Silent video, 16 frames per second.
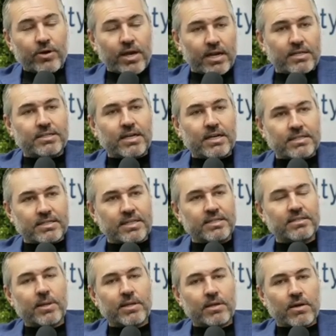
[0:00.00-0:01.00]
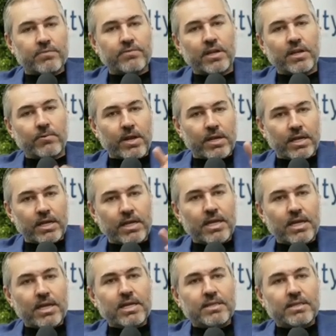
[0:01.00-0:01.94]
kind of dusting some of that off, getting ready.